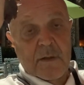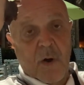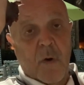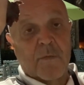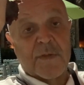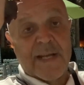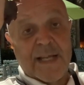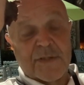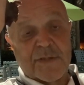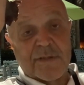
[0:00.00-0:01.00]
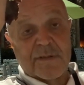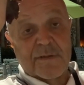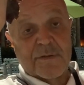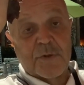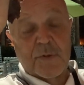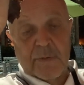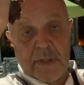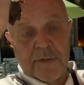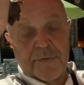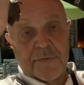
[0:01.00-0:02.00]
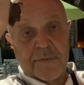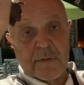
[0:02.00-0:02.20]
over the next 2 years.